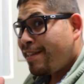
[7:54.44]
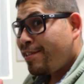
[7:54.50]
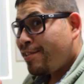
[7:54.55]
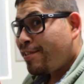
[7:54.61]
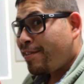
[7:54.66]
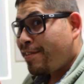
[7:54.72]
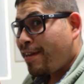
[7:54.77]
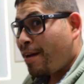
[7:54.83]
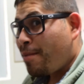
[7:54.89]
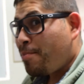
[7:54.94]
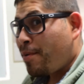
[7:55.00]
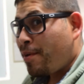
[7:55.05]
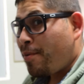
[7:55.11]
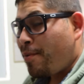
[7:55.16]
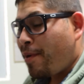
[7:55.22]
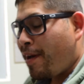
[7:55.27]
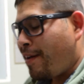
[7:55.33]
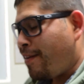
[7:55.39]
Turned out pretty
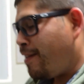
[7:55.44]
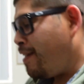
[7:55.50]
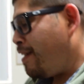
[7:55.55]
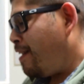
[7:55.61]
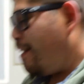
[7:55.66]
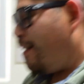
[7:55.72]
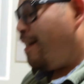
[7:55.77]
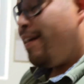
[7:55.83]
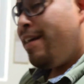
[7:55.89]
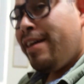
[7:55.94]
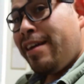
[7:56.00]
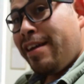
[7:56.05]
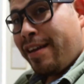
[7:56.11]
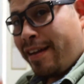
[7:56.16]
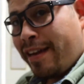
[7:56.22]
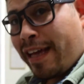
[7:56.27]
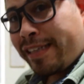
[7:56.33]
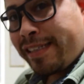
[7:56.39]
well.
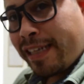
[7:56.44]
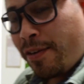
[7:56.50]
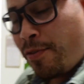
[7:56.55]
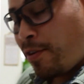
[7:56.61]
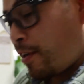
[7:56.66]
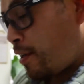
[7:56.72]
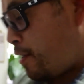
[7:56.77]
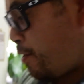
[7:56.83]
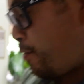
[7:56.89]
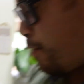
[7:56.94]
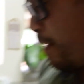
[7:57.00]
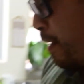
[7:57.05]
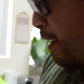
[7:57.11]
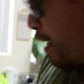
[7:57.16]
Next thing we're gonna do, we're gonna